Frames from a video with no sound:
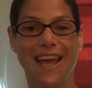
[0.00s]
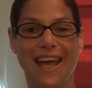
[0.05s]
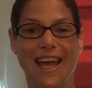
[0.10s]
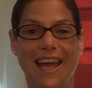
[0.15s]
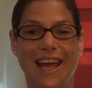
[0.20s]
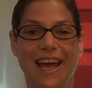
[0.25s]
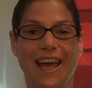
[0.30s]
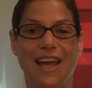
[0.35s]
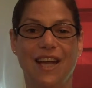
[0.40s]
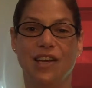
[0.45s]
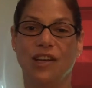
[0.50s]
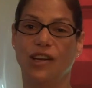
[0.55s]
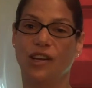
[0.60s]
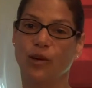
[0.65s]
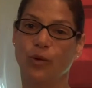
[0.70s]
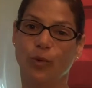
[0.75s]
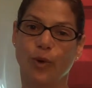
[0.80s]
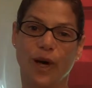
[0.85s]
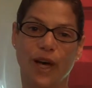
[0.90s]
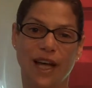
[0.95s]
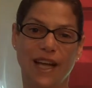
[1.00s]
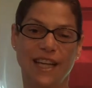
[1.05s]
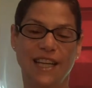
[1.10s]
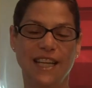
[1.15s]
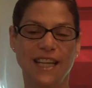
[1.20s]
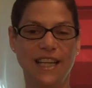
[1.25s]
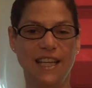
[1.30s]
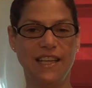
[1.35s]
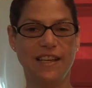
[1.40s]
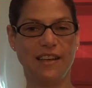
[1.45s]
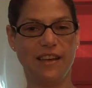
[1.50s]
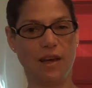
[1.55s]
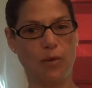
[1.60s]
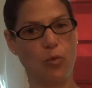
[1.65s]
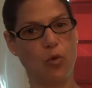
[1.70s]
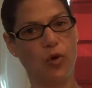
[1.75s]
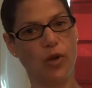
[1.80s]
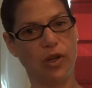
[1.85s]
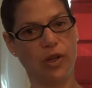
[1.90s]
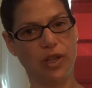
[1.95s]
and you know what? You get
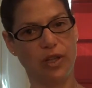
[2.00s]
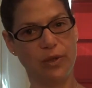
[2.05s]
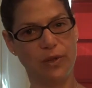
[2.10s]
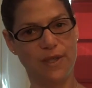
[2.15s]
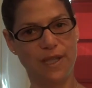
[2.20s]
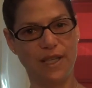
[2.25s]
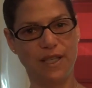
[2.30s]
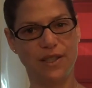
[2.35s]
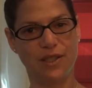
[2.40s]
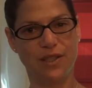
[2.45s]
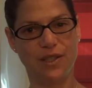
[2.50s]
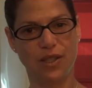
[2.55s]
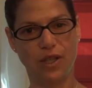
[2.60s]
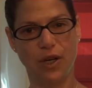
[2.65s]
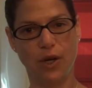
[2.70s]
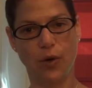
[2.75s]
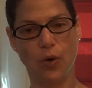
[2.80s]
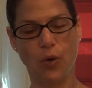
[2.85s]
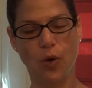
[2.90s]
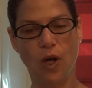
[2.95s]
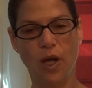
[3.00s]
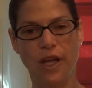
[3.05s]
more to closing. So